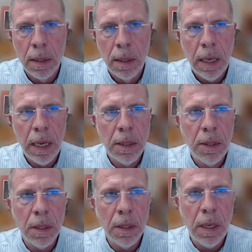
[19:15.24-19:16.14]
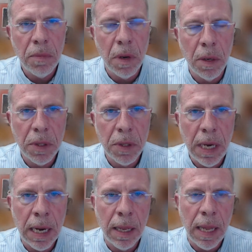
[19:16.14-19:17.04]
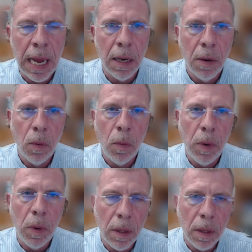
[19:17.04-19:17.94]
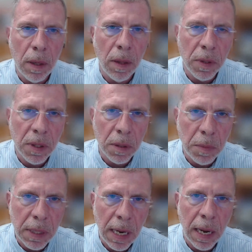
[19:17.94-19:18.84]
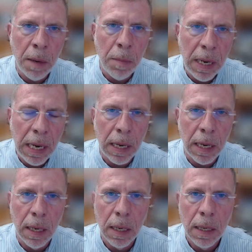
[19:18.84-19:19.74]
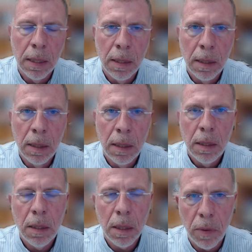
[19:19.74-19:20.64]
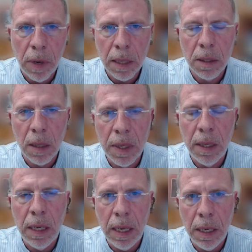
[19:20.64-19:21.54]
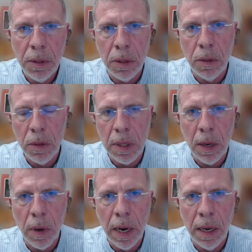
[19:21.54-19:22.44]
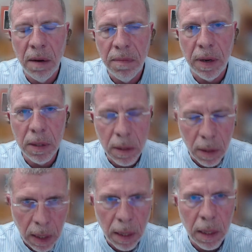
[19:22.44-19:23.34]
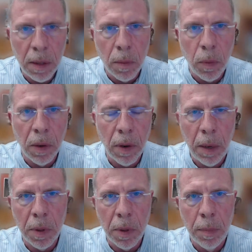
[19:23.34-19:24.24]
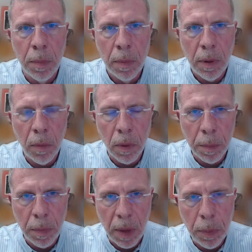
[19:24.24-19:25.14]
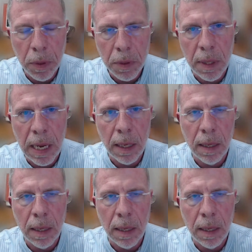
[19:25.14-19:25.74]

It's just you have to understand that w- there is some time needed to correct some of the issues that were identified. So luckily, we were able to. They were they pushed that